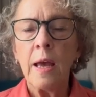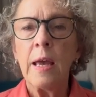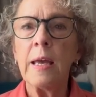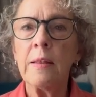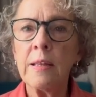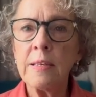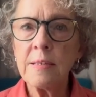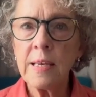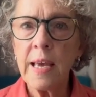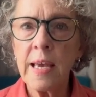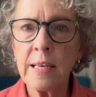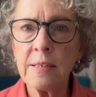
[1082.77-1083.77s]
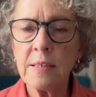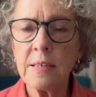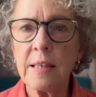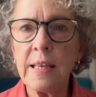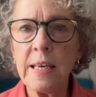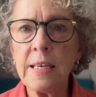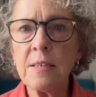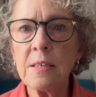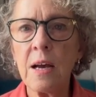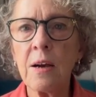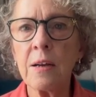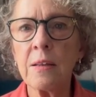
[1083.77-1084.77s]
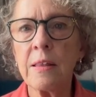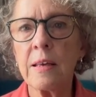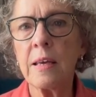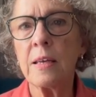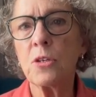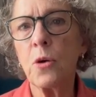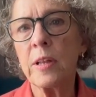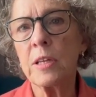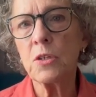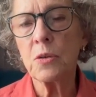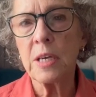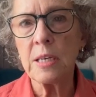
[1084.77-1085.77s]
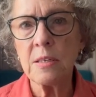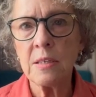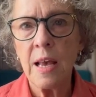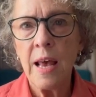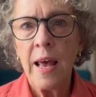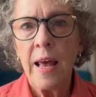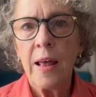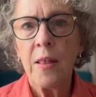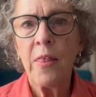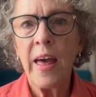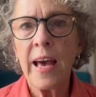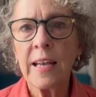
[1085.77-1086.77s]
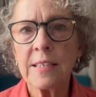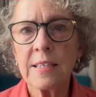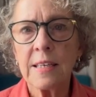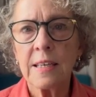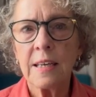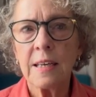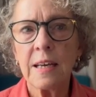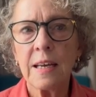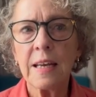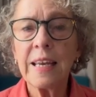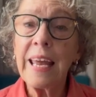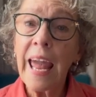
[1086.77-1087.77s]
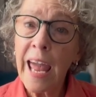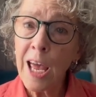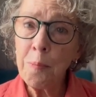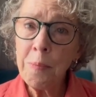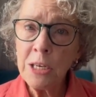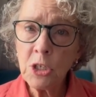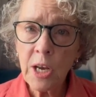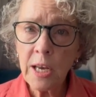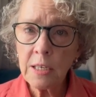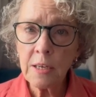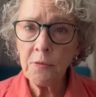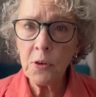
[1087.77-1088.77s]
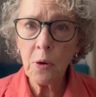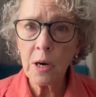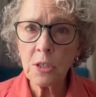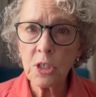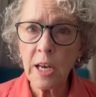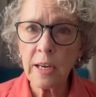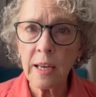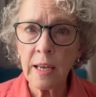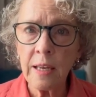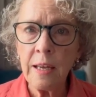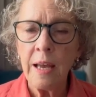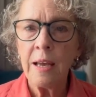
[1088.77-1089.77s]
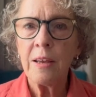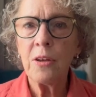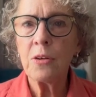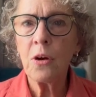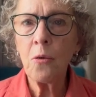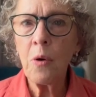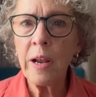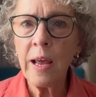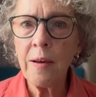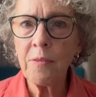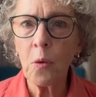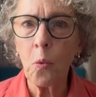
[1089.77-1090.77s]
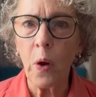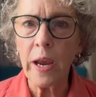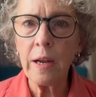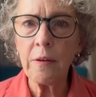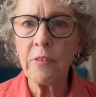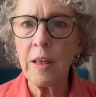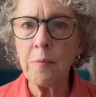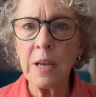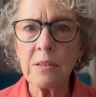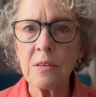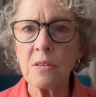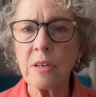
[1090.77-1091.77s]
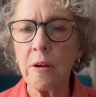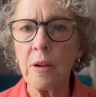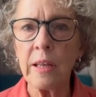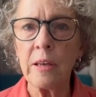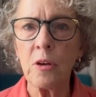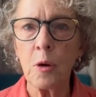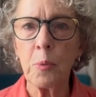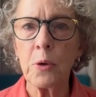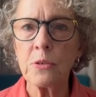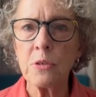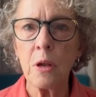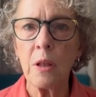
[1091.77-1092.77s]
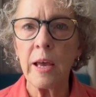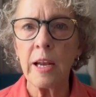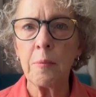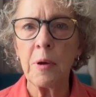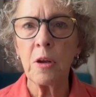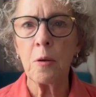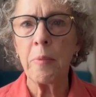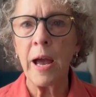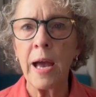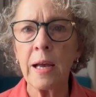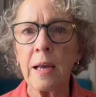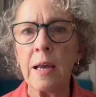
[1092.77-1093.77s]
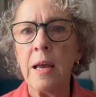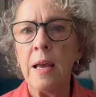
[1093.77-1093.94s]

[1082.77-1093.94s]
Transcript: In this case, these are the toiletries that can be checked if you are checking. You don't want to have the weight of them necessarily in your personal item on your back.